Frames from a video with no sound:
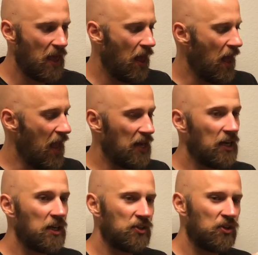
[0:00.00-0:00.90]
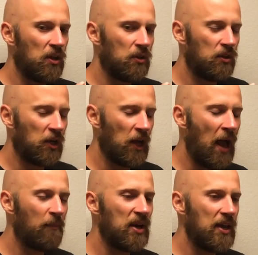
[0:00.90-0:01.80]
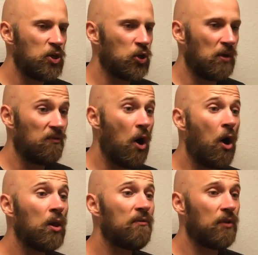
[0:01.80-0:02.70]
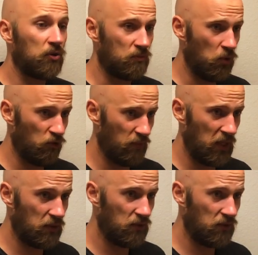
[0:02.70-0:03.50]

And it is the combination of all of those movements